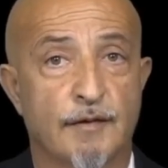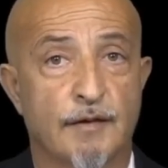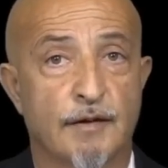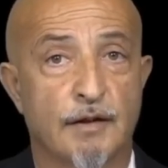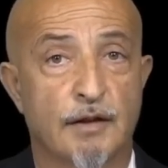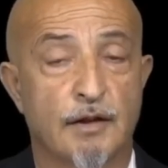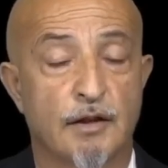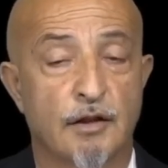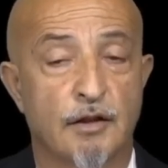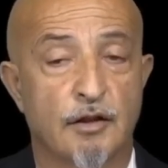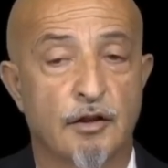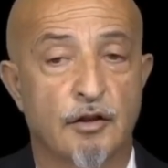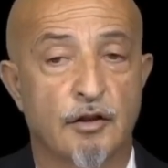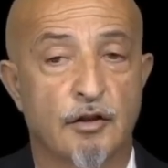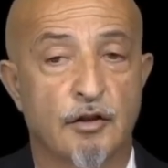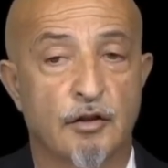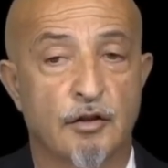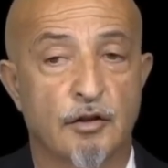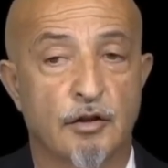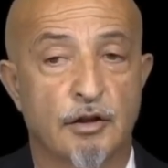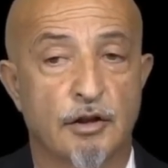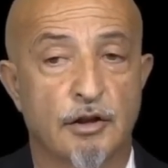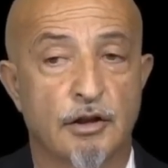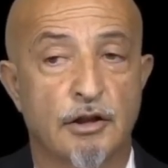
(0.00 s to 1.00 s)
What a man
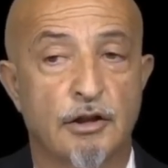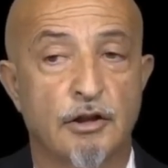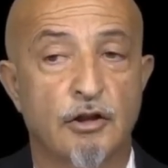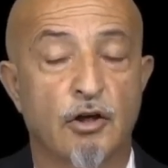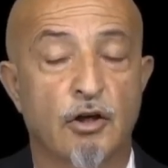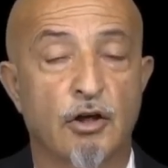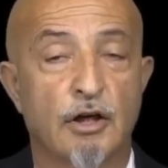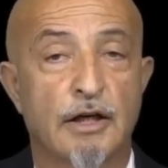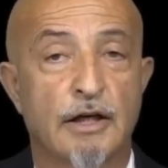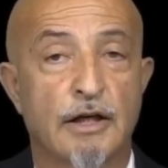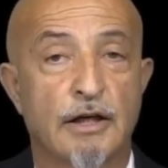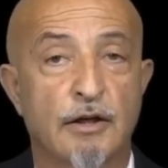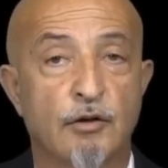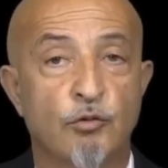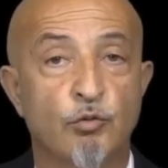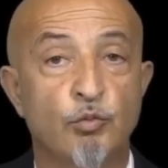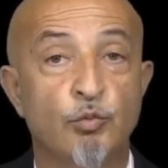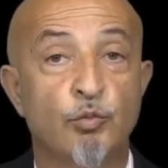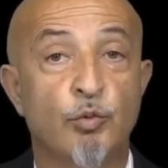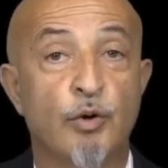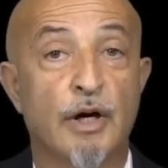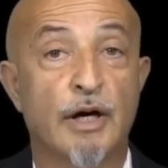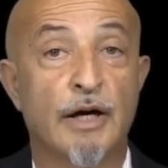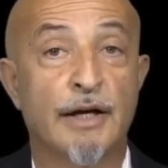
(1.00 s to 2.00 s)
says, the
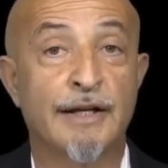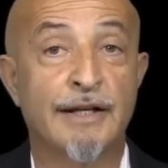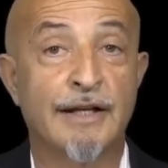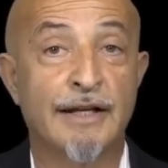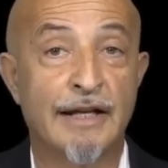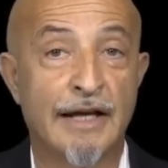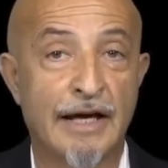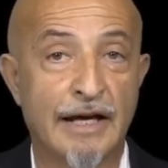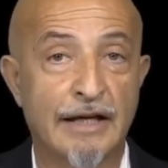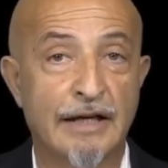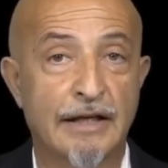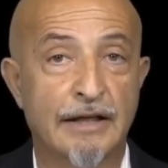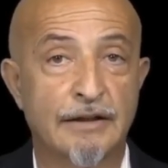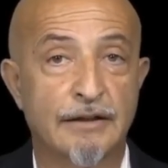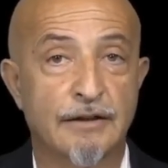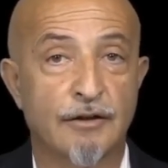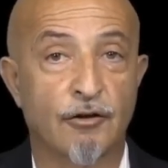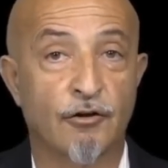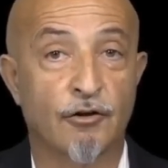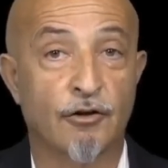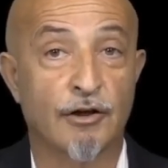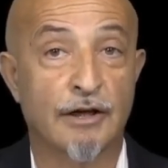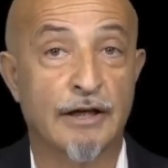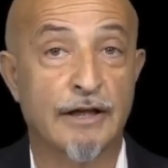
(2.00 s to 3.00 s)
woman needs
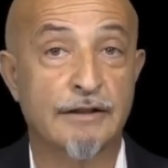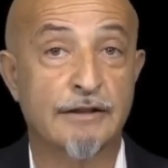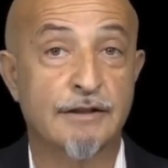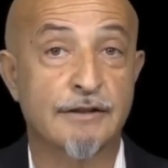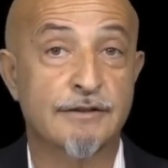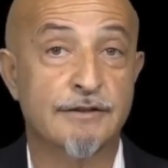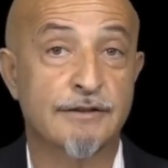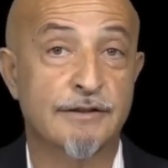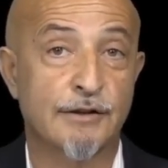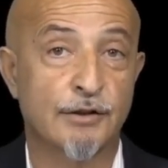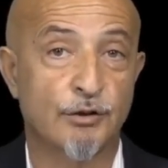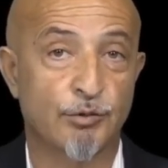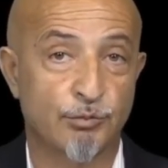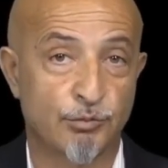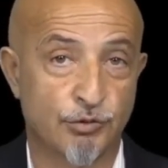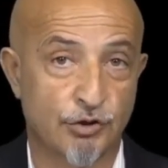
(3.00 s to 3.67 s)
to do that.